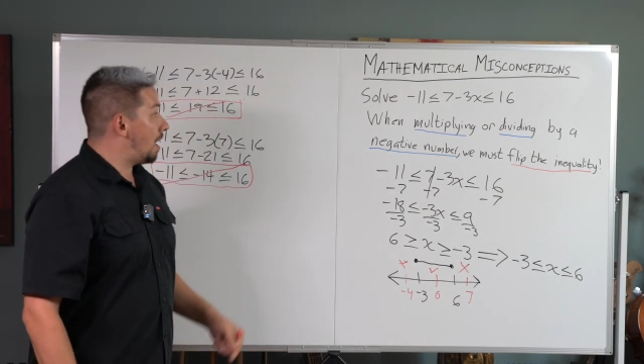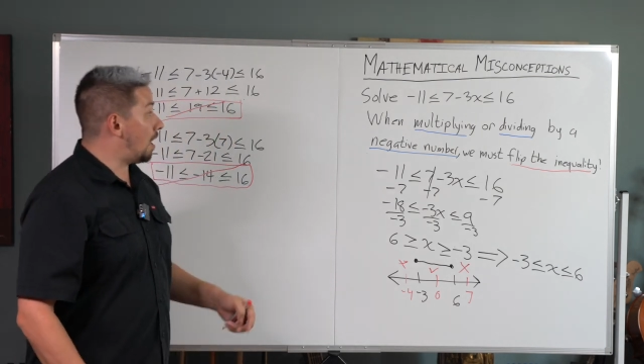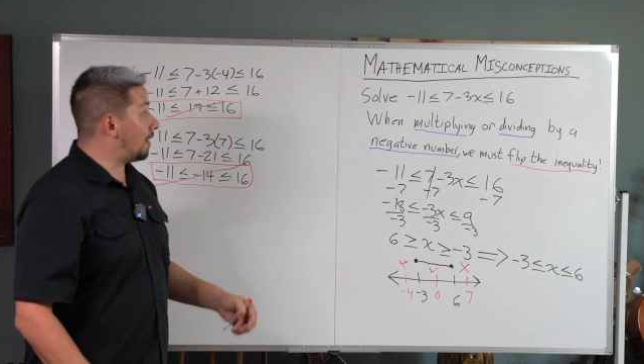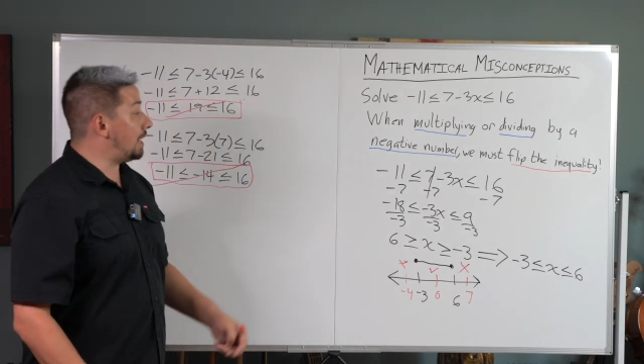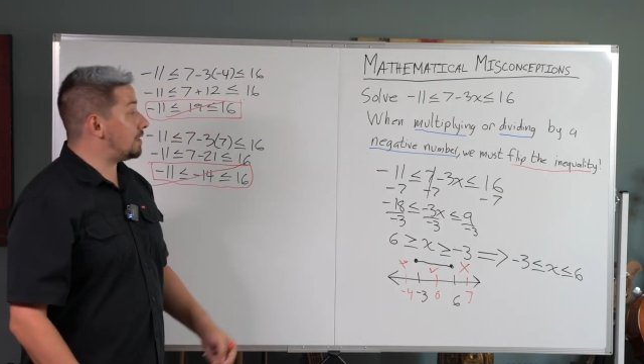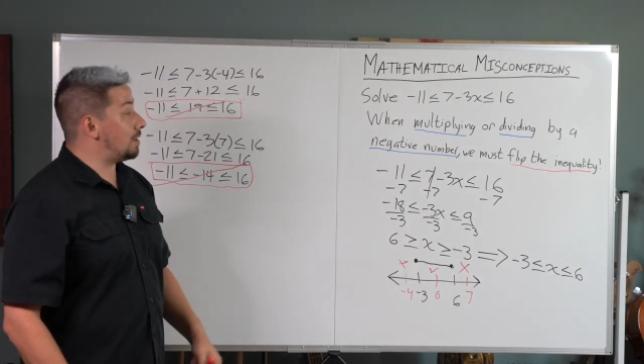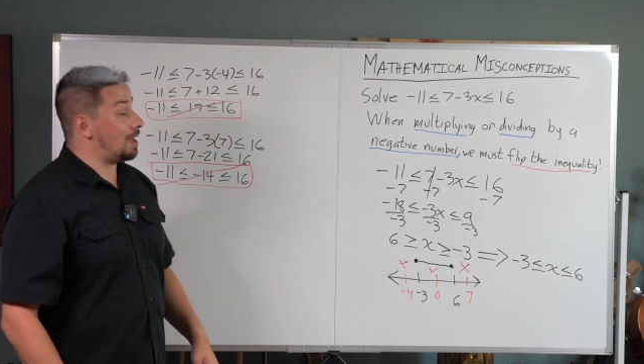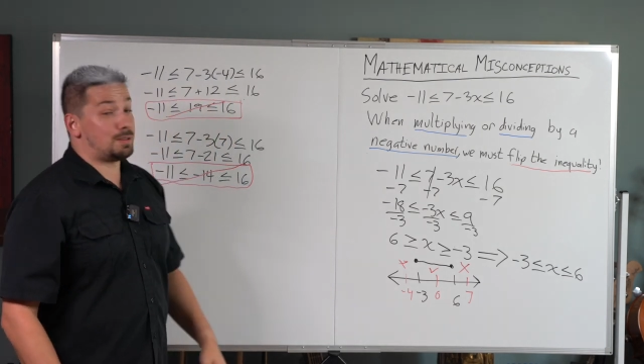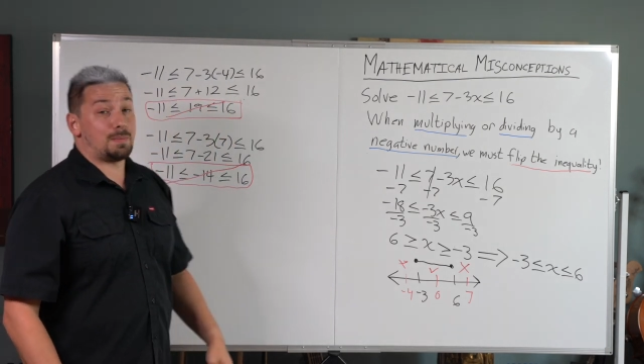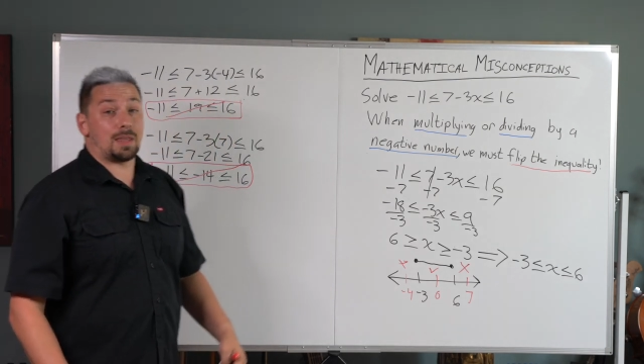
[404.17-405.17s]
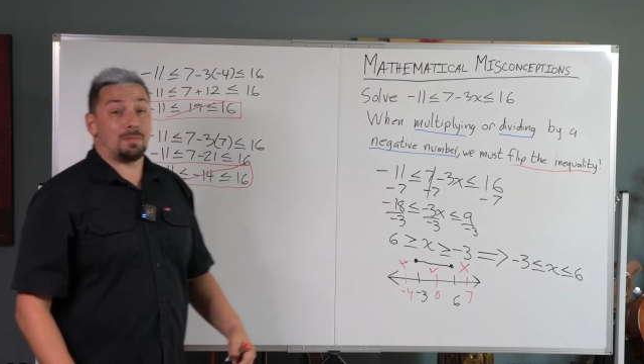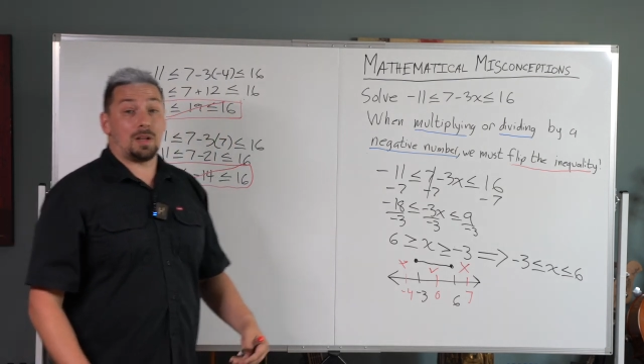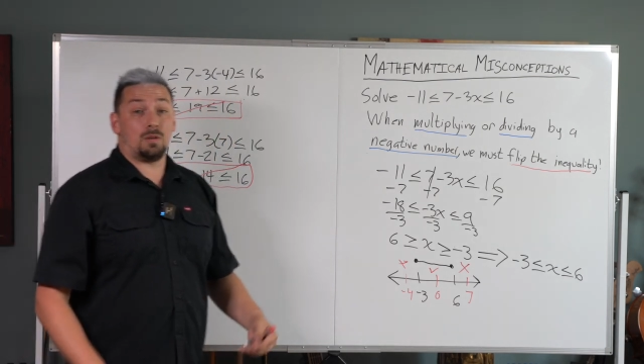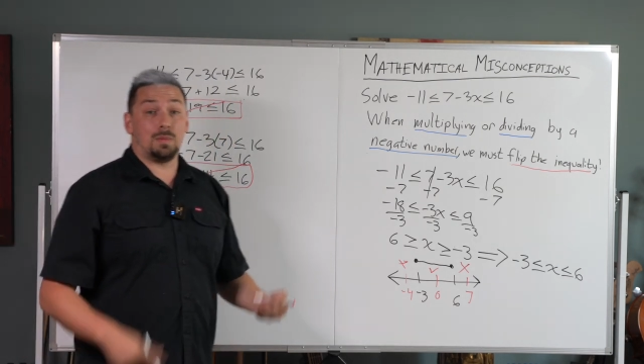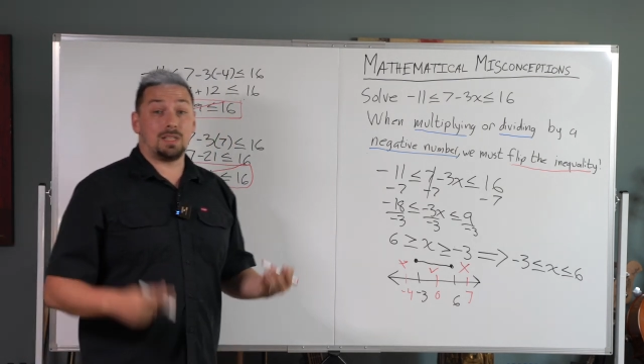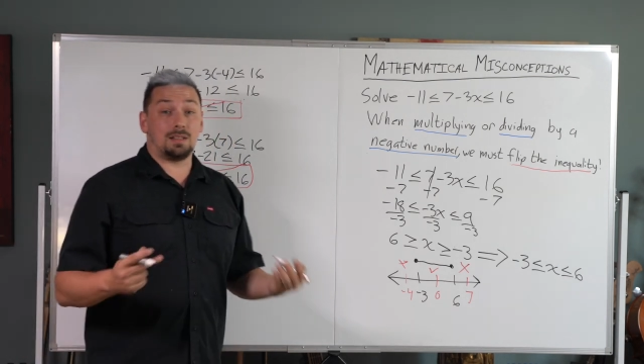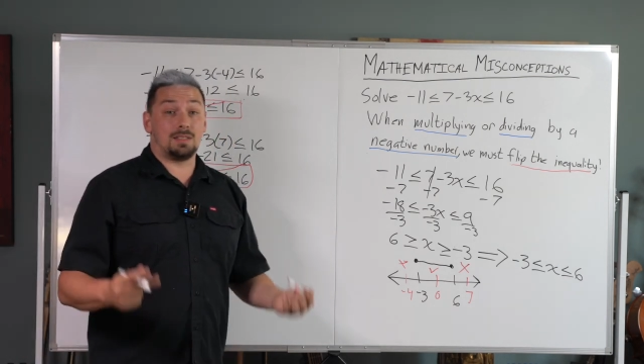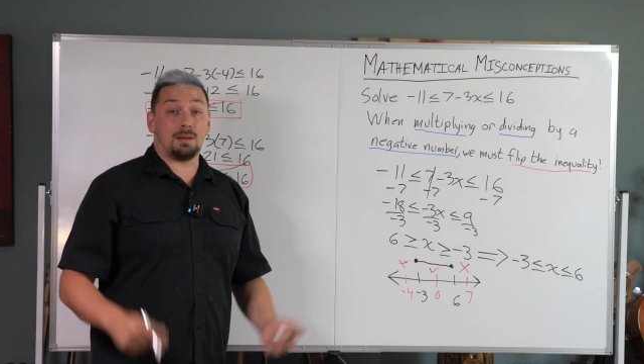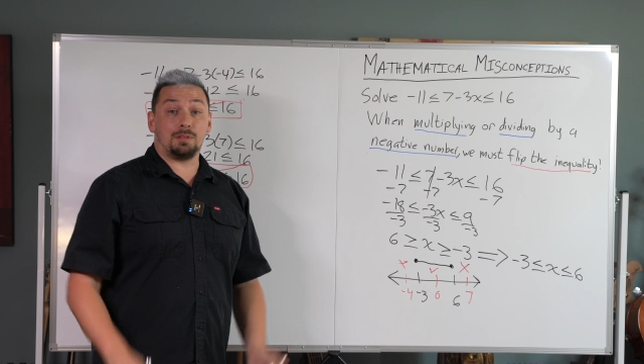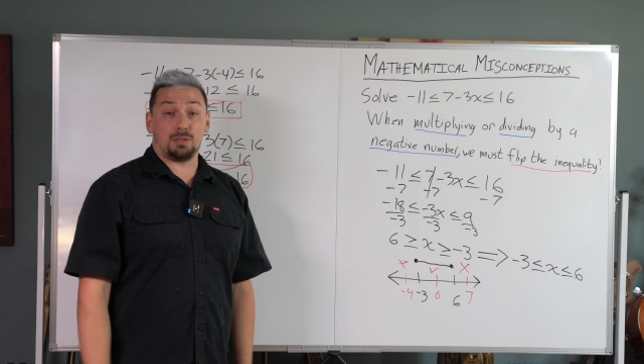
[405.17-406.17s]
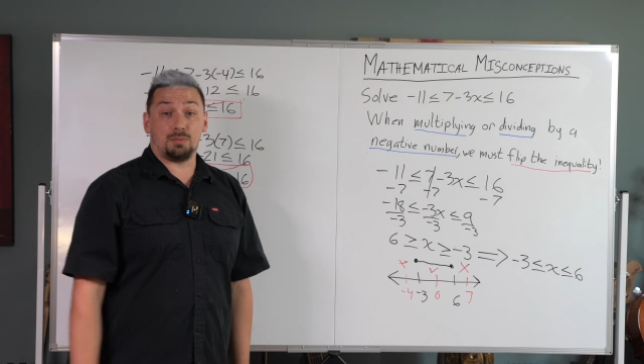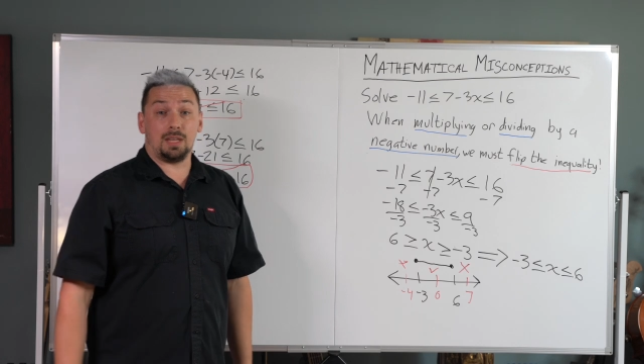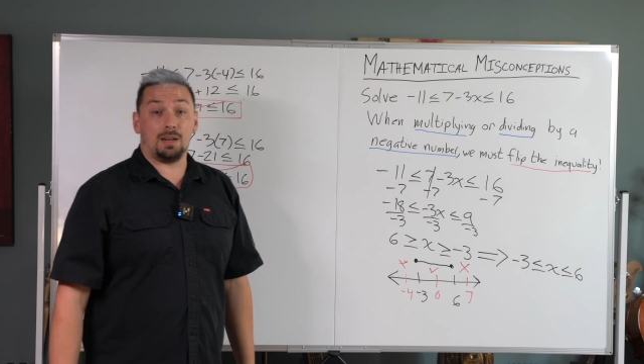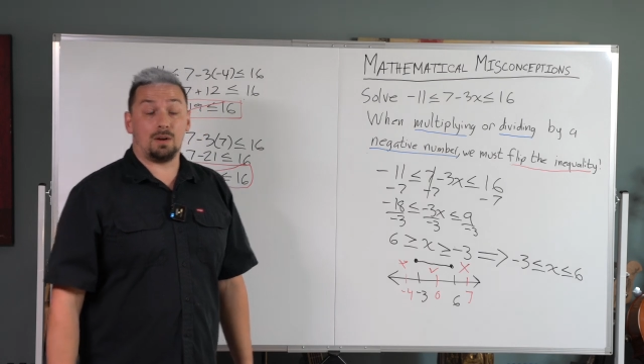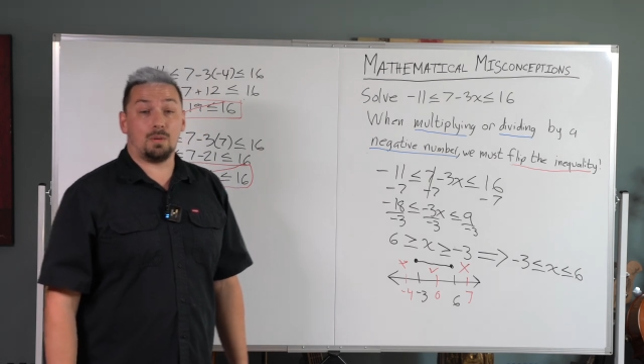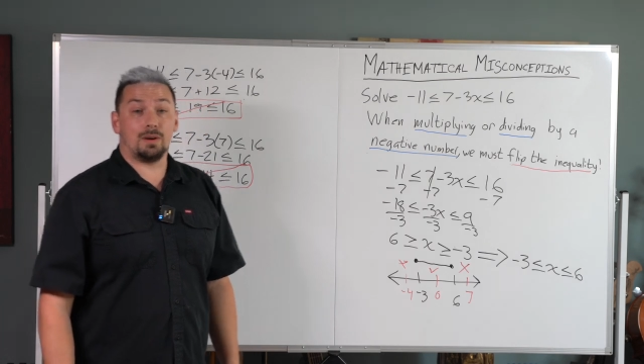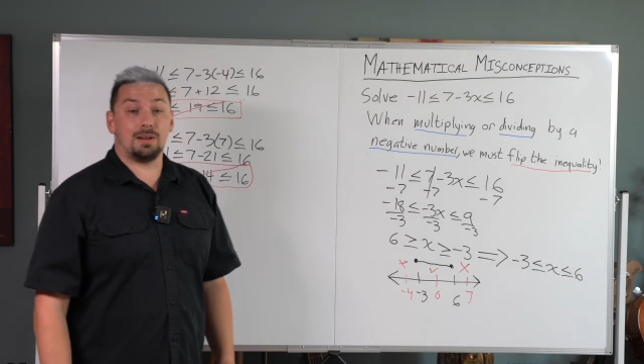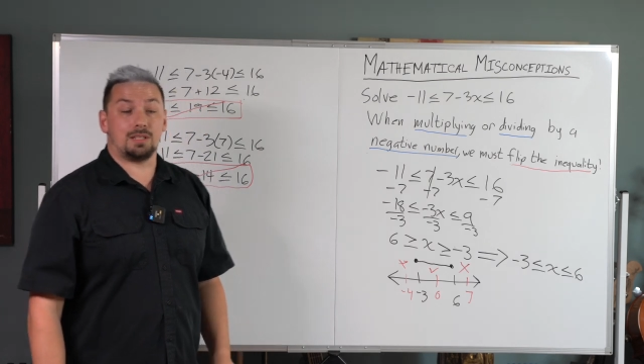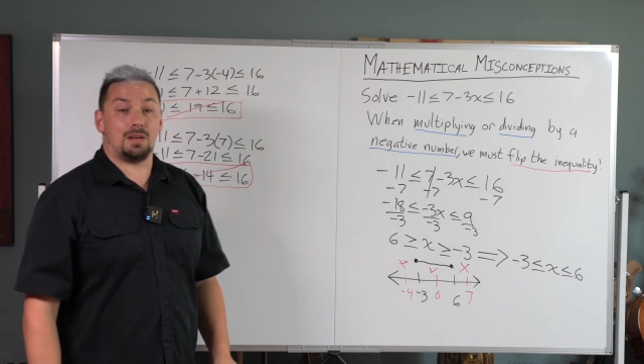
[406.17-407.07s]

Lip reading: Alrighty, so that was mathematical misconceptions with inequalities.